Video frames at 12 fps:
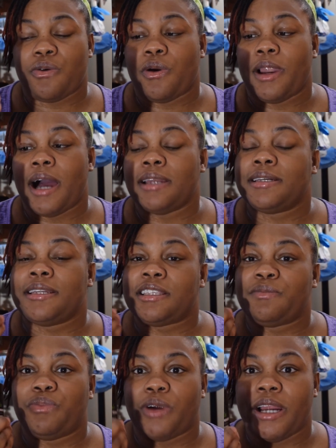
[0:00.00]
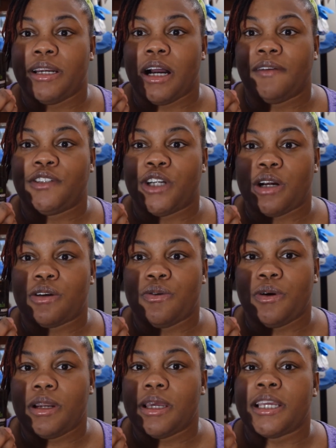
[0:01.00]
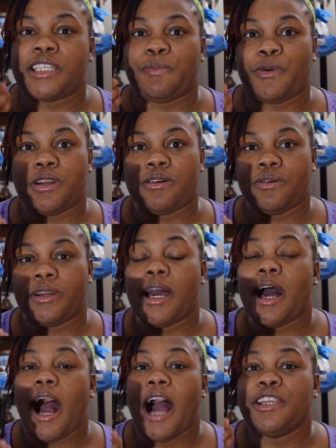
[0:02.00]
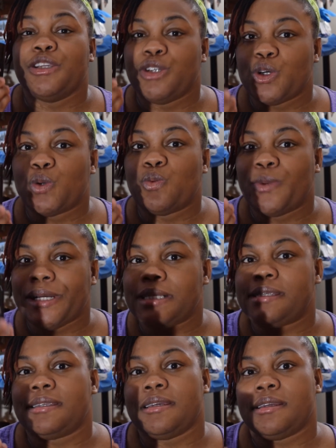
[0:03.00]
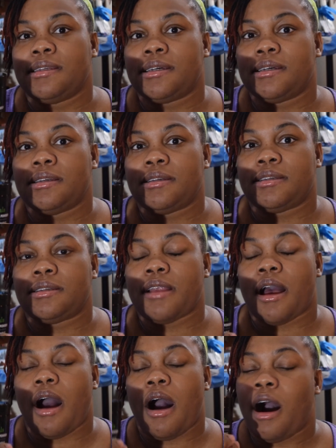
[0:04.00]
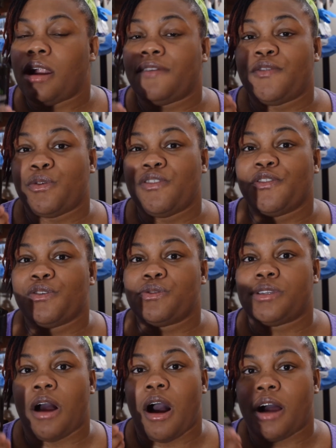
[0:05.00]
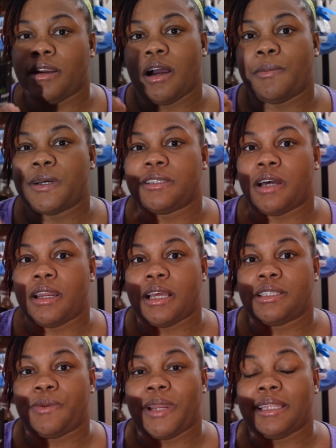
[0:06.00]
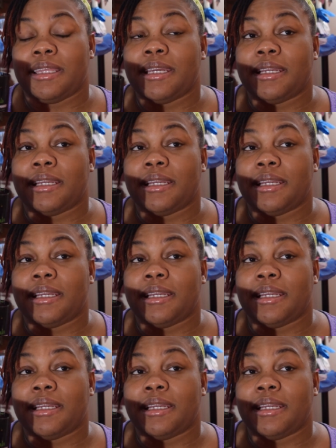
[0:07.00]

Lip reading: And this brand of charcoal is pretty good, and you will see all of the reviews on Amazon as well. I think it